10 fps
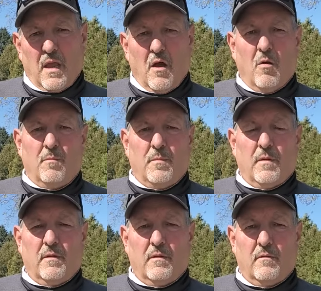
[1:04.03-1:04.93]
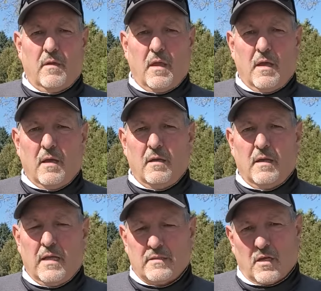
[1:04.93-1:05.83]
help
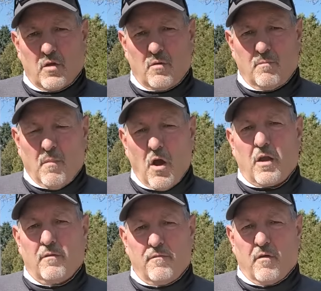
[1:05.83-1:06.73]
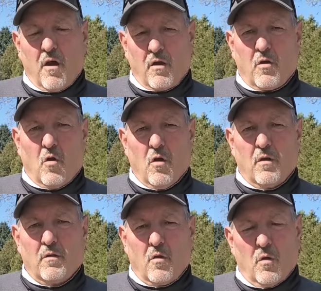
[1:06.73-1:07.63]
as a market for our
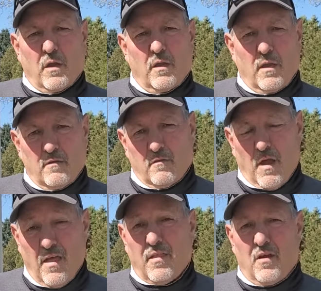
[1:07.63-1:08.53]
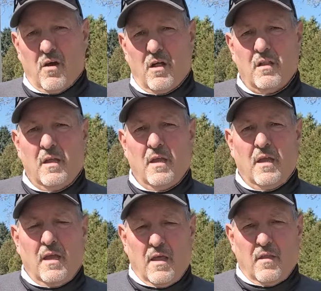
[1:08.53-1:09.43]
corn going into ethanol,
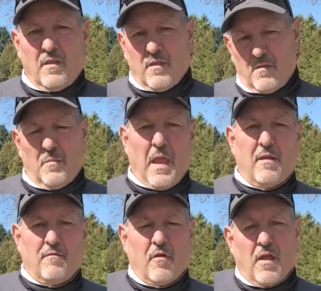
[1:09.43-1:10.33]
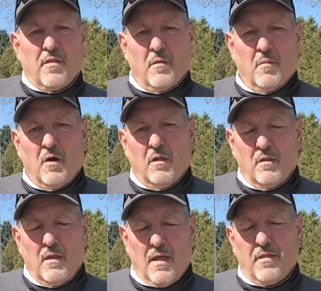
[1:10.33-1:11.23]
and then the demand for
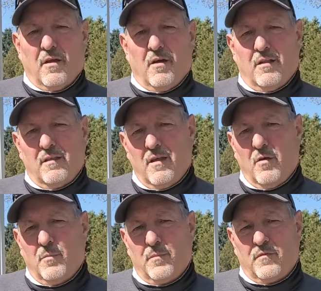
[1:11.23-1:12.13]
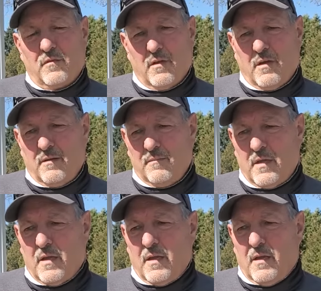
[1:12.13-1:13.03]
ethanol helps
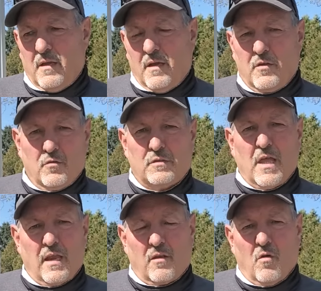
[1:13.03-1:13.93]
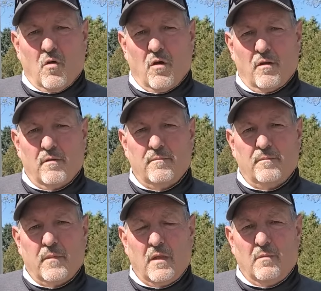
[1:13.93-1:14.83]
use that corn
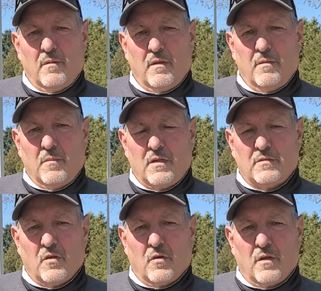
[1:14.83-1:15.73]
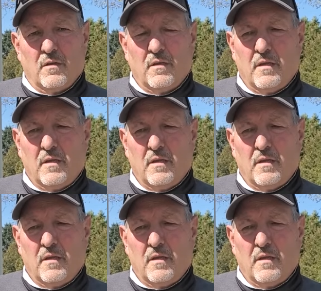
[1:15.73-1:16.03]
in Minnesota. A